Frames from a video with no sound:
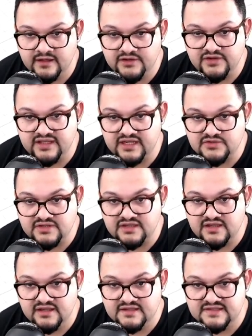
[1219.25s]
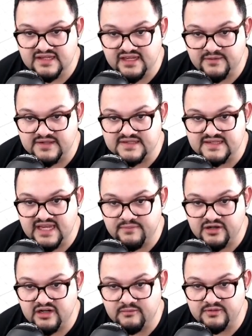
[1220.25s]
You can actually say I'm going to skip
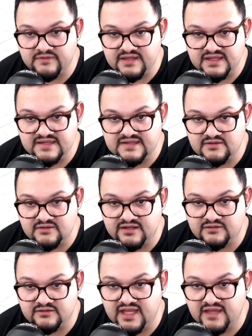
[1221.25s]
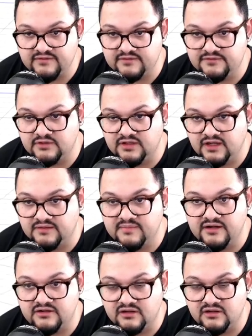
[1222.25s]
a couple of these so I don't have a full-on
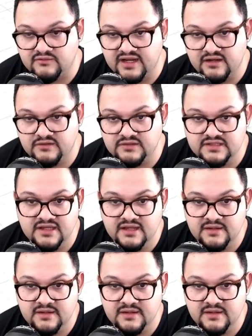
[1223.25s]
pattern all around